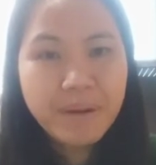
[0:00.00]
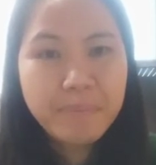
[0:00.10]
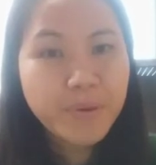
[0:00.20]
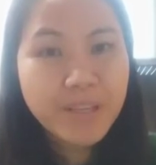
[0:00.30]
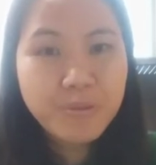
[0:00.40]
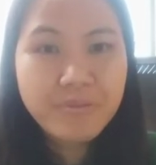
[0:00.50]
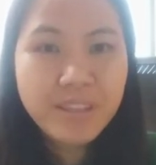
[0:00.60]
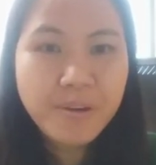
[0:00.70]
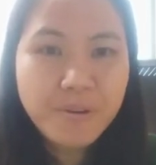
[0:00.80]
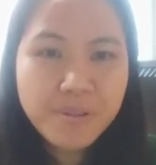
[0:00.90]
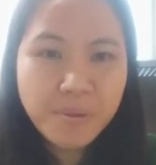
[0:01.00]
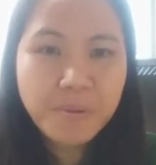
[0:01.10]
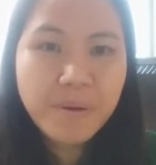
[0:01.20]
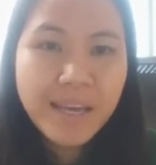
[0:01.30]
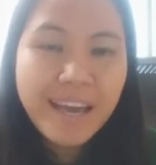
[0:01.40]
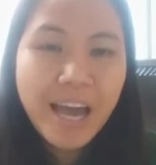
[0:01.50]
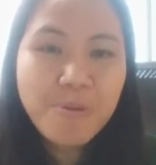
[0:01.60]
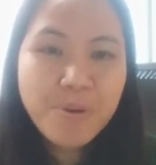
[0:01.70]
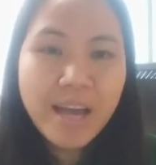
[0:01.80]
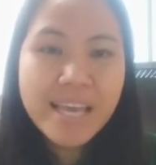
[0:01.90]
upload a new video. So
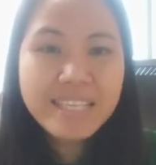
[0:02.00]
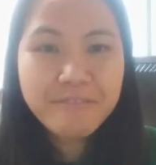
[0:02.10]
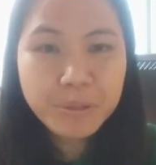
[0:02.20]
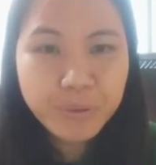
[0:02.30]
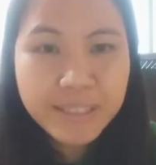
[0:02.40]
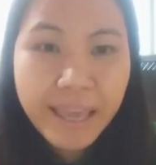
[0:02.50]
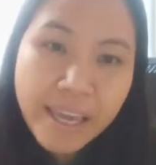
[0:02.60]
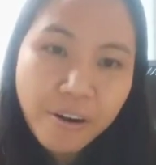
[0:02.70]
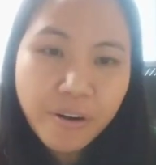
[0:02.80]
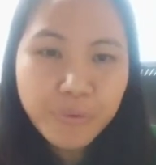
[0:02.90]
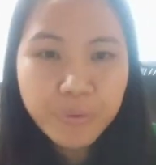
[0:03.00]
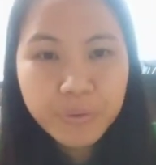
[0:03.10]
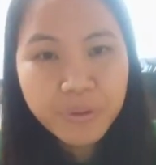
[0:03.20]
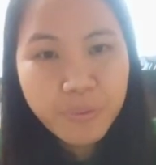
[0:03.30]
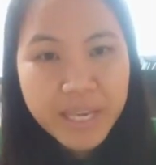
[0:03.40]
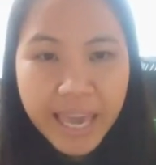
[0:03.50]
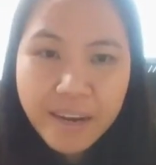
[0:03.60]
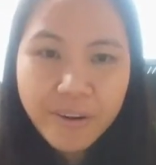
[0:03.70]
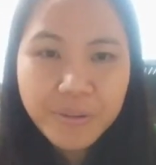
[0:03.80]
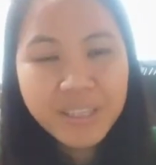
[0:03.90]
I hope you guys have a good day or good
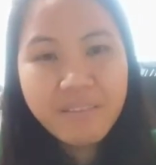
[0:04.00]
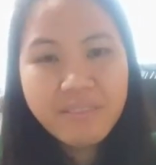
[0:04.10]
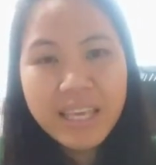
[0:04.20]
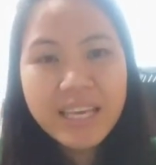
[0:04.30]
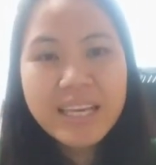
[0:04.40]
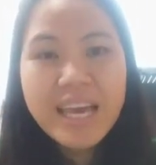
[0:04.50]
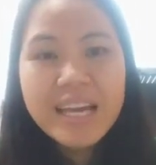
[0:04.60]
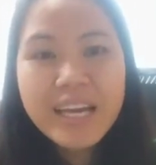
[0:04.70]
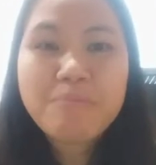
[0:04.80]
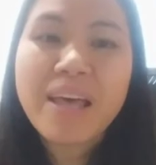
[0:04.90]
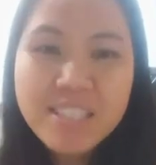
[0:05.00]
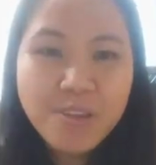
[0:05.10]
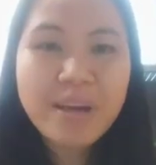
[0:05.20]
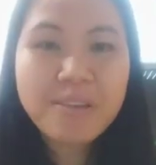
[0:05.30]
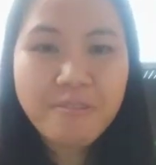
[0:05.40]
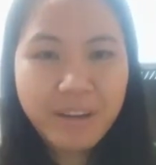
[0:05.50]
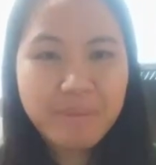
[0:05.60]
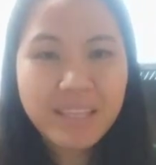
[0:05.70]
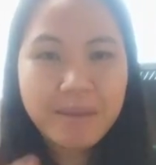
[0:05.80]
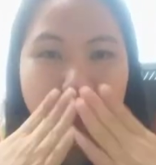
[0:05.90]
weekend or good evening. God bless you and your
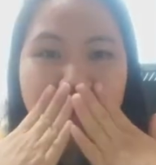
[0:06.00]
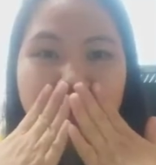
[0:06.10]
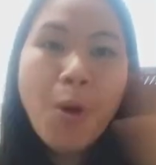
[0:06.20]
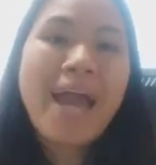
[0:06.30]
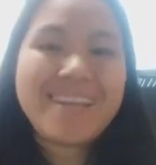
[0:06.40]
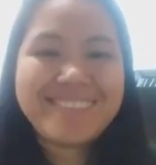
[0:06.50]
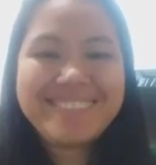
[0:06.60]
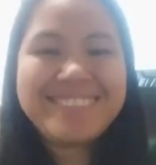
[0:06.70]
family. Mwah!